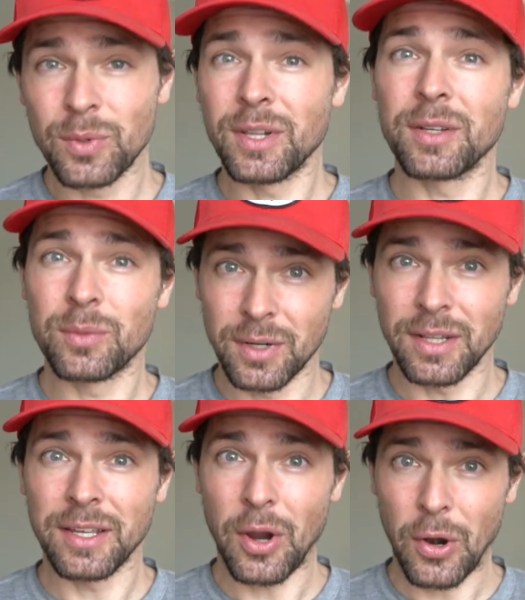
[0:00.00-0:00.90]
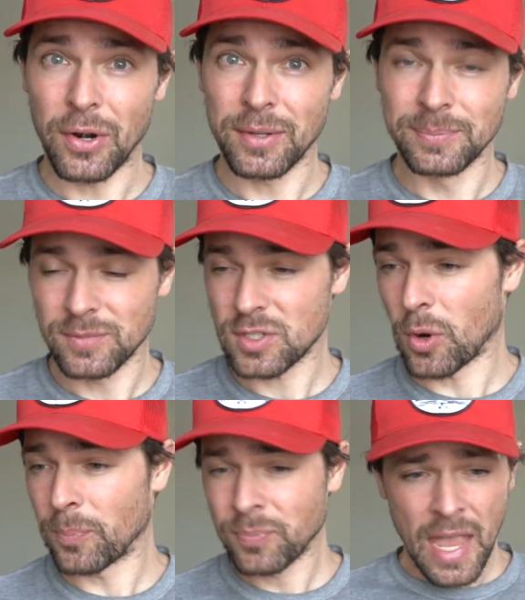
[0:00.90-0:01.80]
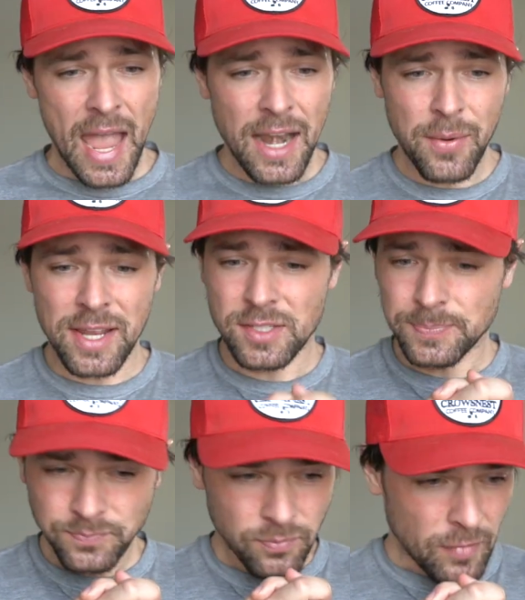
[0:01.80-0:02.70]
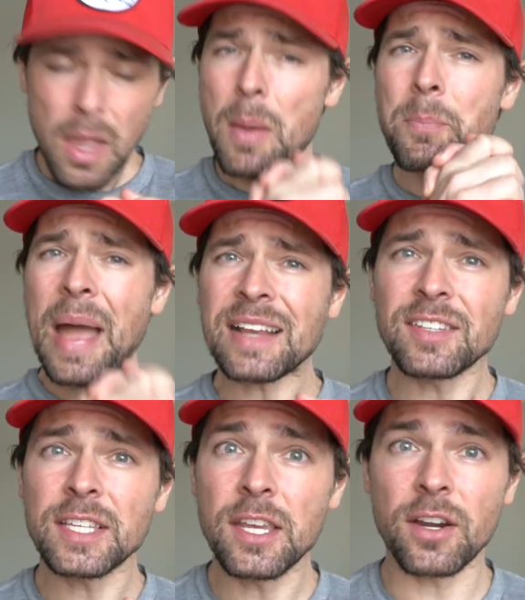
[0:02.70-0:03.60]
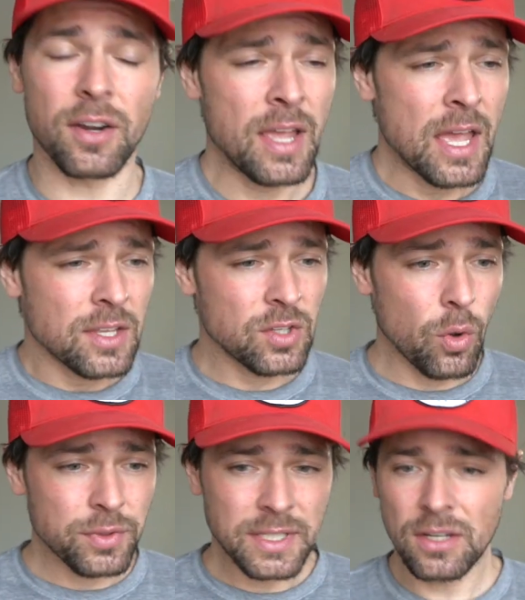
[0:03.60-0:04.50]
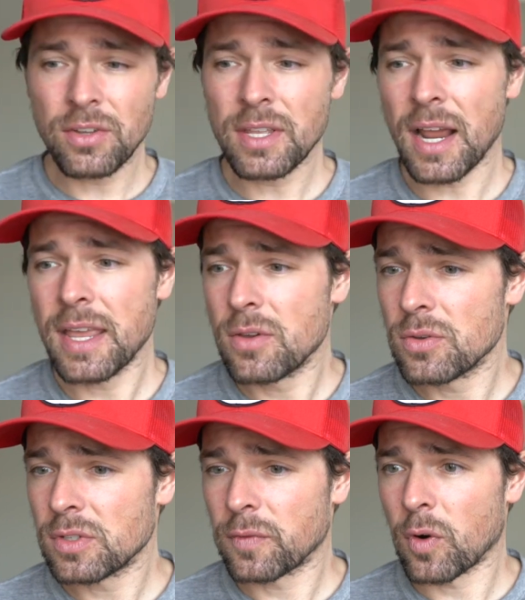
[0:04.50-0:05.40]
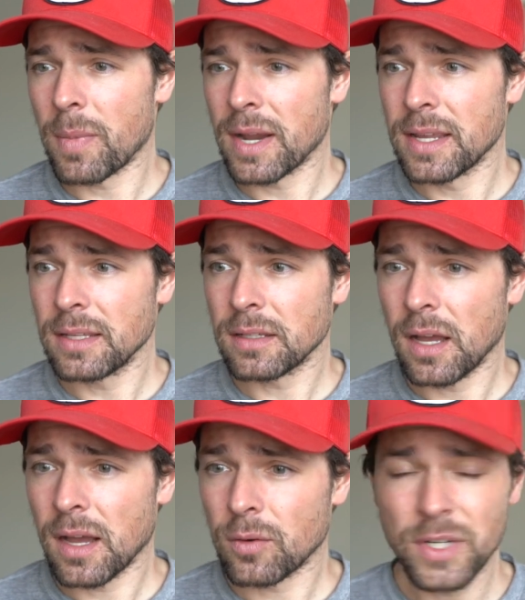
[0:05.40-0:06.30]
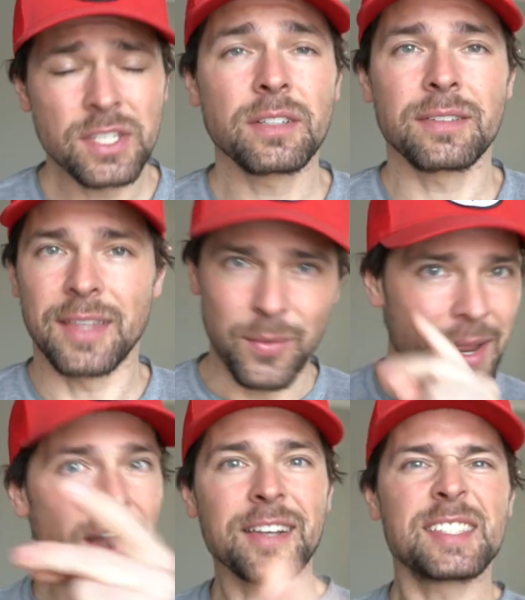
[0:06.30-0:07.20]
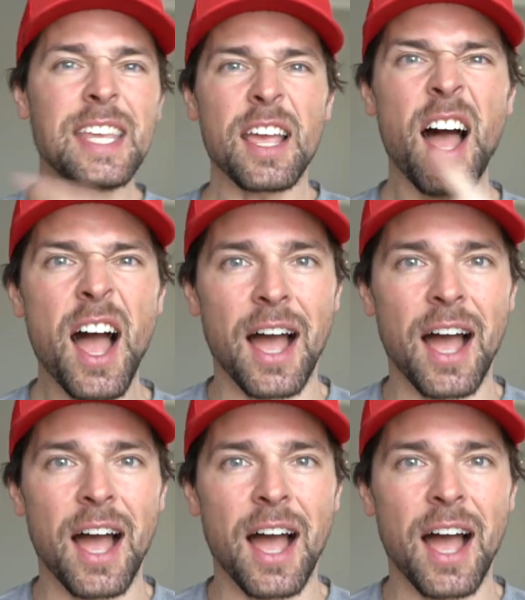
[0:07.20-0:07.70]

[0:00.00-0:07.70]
really, really hard. So anyways, back to the gear. So the gear that I used for my recent, there we are, see,